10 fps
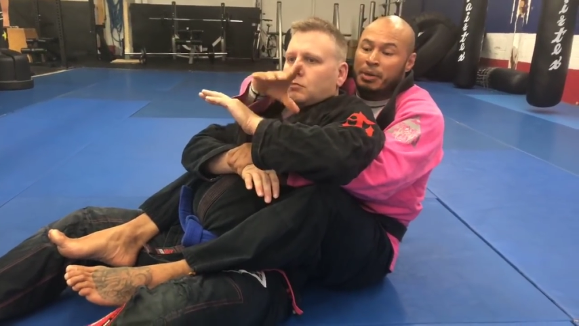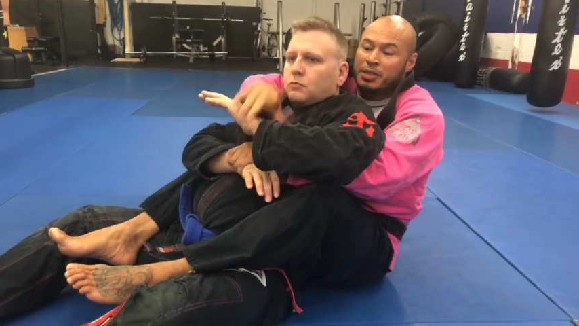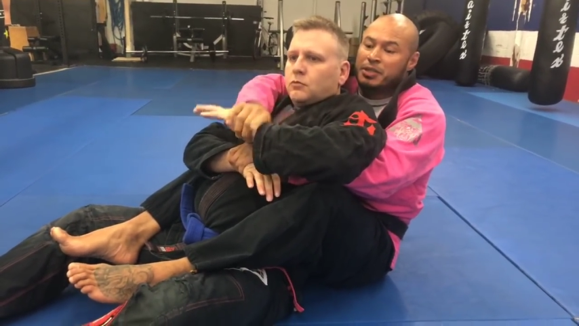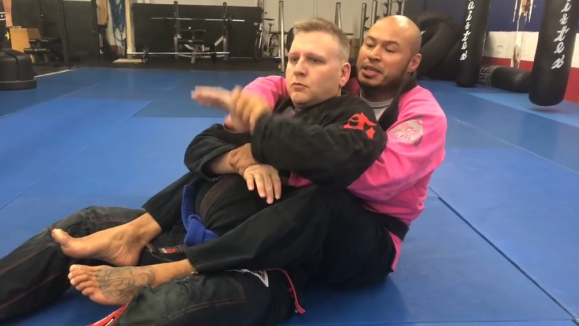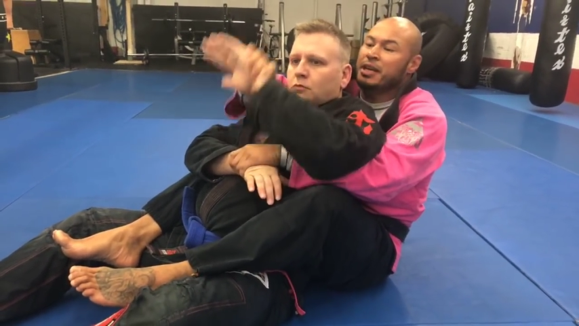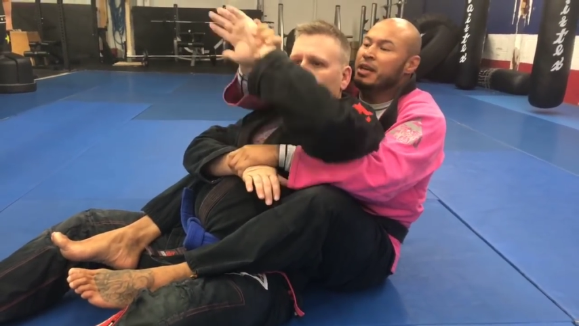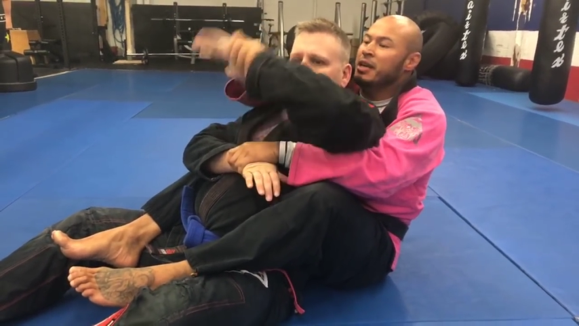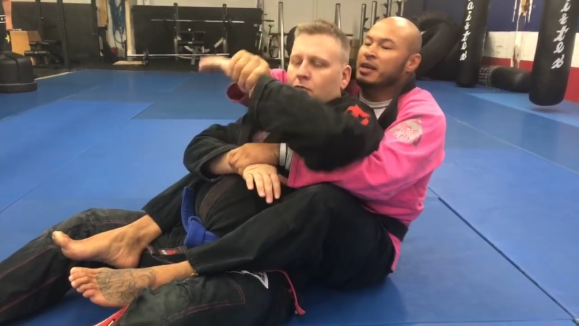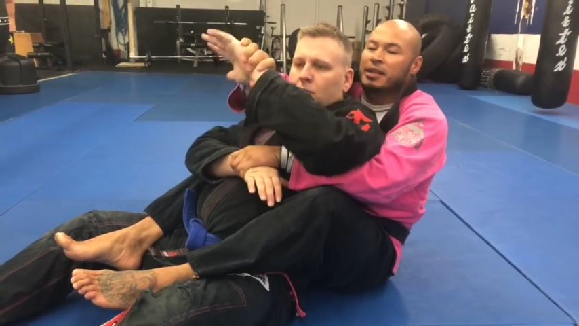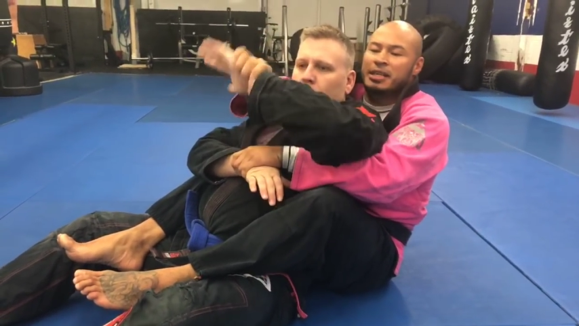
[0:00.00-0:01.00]
Speaker 1: But you
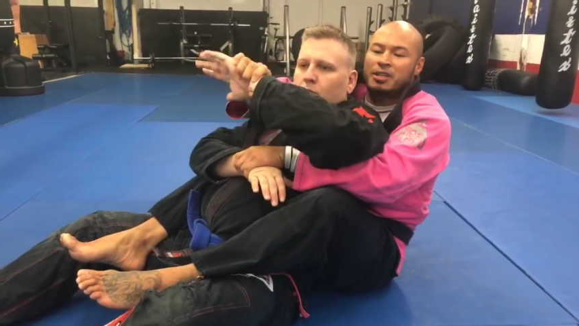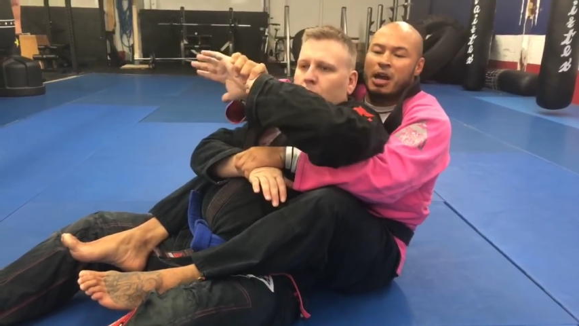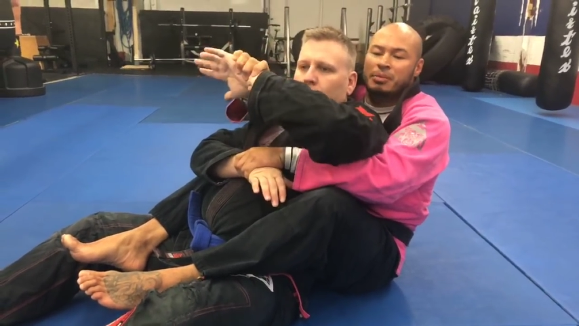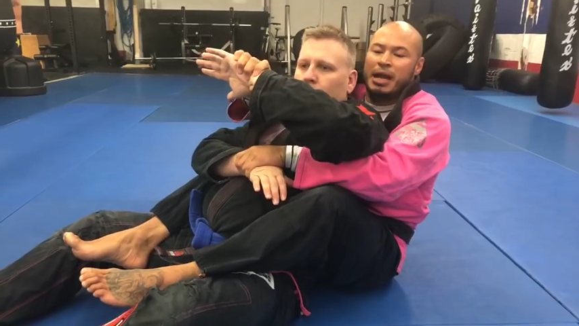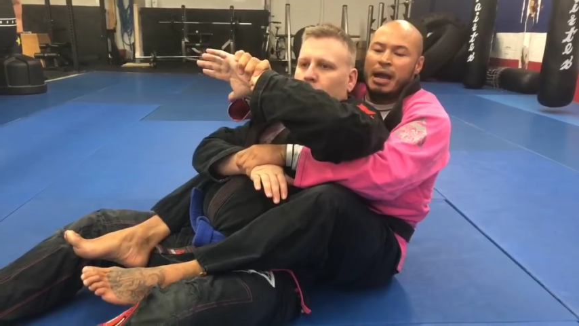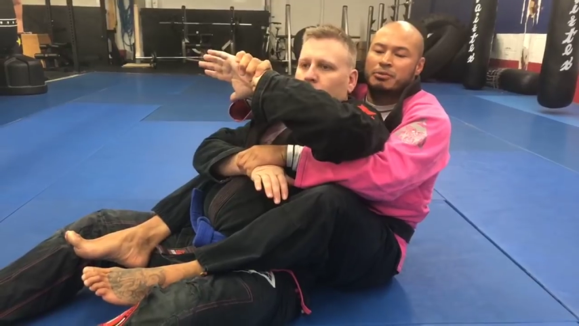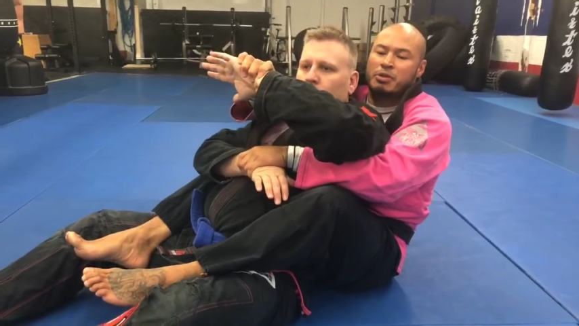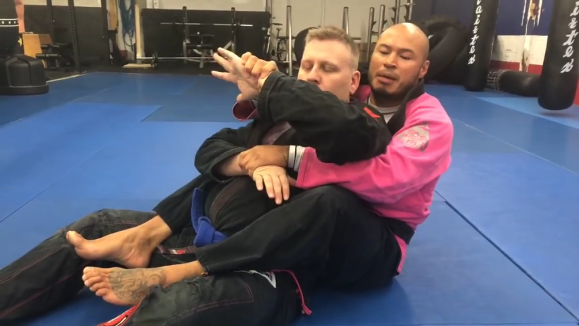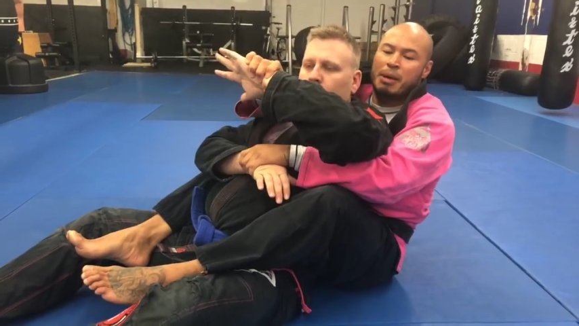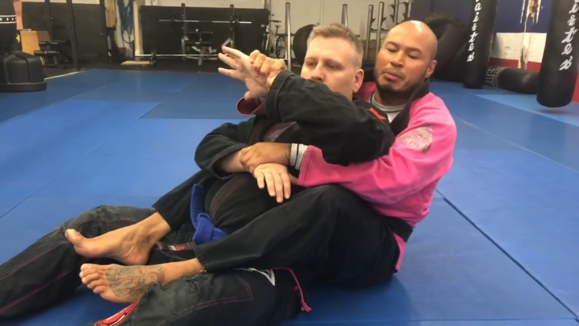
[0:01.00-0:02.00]
see, this arm that I
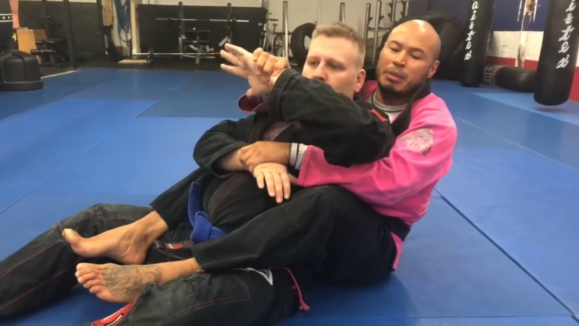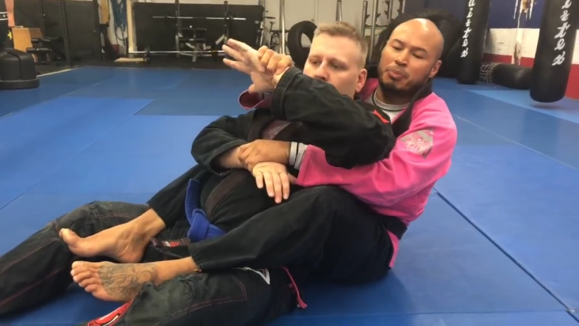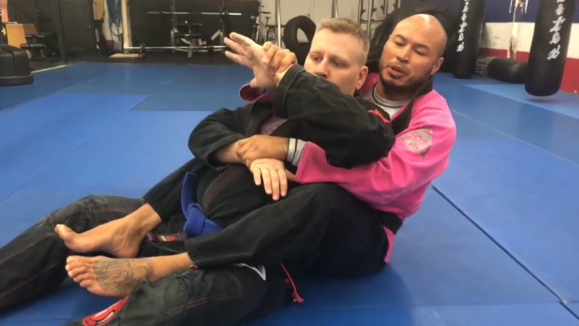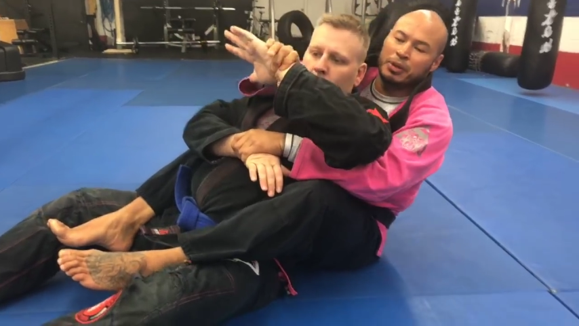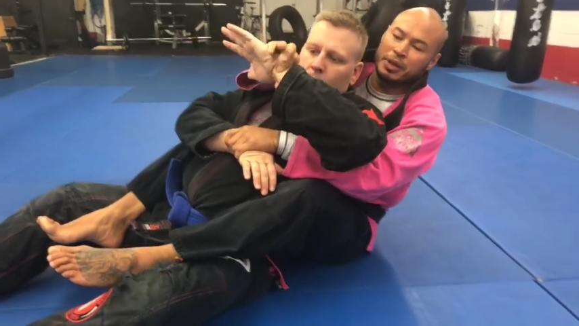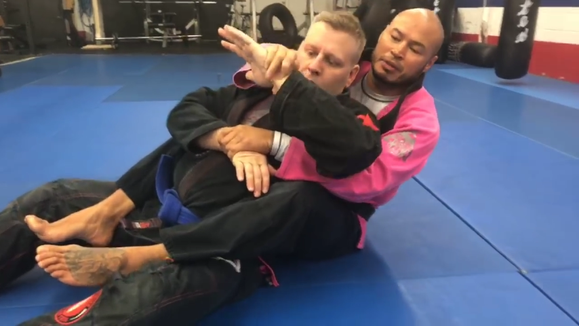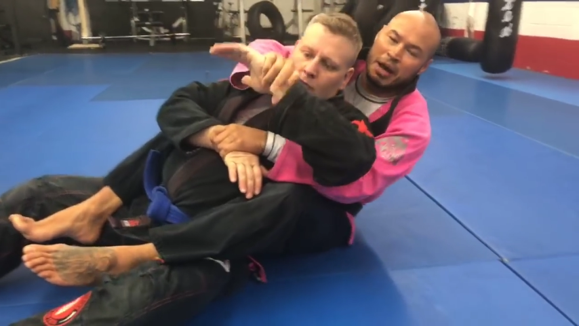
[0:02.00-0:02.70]
have trapped, I'm gonna put it on the